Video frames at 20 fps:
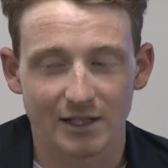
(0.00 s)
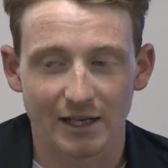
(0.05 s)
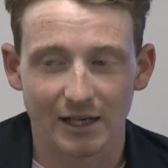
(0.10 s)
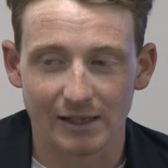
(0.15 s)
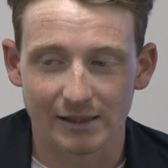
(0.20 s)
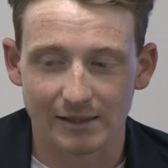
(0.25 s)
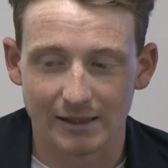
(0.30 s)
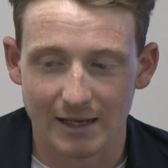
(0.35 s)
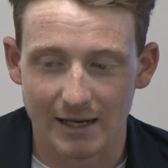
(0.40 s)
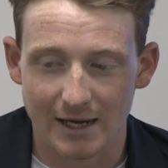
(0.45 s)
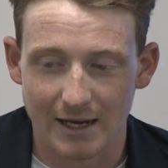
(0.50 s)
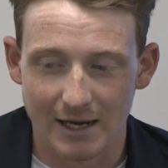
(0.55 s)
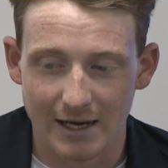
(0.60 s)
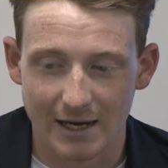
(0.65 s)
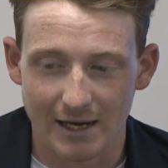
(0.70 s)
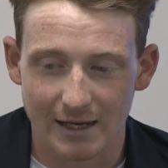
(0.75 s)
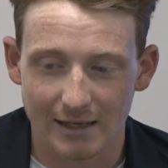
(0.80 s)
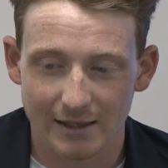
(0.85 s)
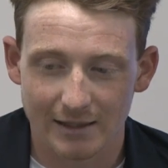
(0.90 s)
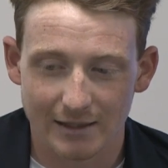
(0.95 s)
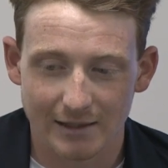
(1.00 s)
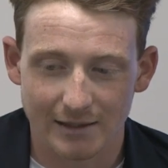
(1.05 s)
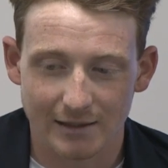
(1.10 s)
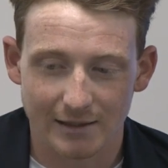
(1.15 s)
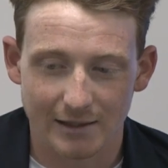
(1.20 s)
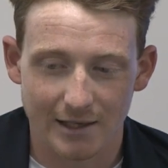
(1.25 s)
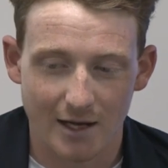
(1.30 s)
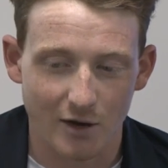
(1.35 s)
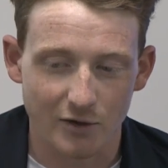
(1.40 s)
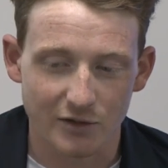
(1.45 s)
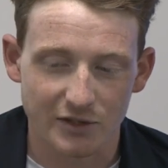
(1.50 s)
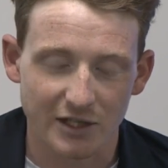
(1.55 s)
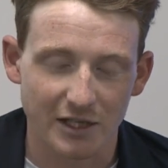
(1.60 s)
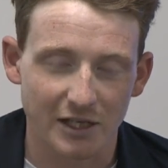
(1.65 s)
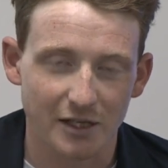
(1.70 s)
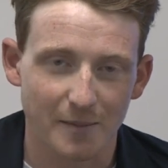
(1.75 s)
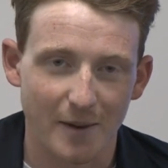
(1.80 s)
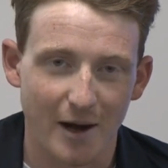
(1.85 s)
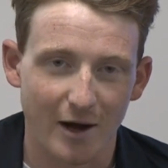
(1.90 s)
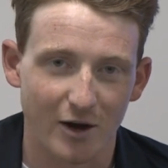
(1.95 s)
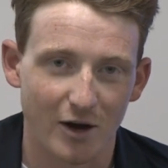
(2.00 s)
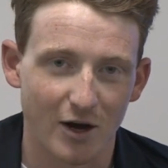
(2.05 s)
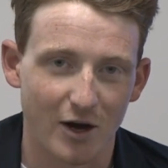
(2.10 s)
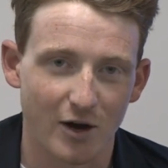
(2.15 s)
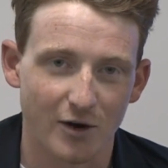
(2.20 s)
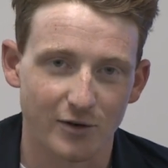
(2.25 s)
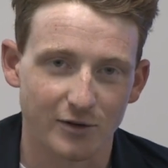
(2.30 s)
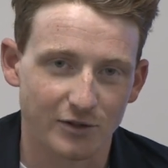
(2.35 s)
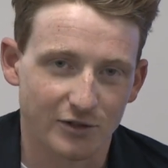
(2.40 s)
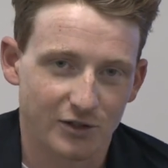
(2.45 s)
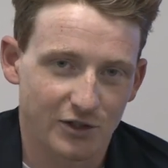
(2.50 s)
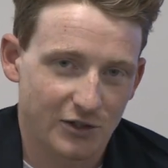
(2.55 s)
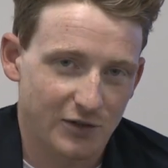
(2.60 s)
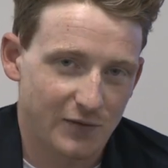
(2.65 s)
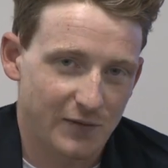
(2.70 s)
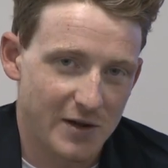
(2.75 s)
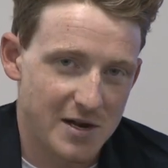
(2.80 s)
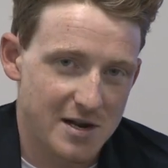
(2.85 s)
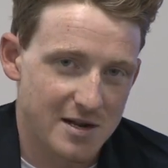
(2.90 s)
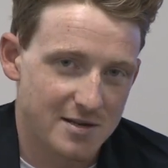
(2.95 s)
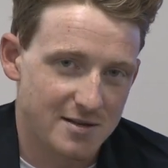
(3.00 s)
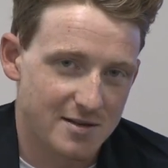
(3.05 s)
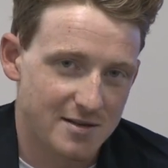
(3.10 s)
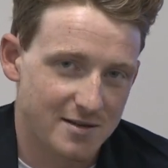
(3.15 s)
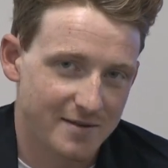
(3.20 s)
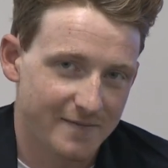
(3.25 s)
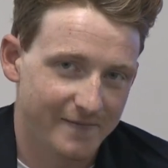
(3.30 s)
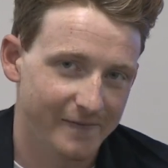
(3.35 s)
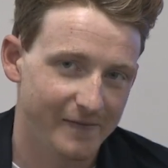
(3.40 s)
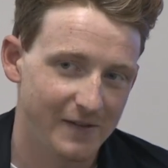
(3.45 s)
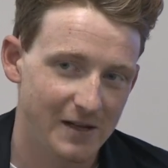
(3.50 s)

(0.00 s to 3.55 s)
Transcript: And uh, yeah, I was thinking about her and just feeling,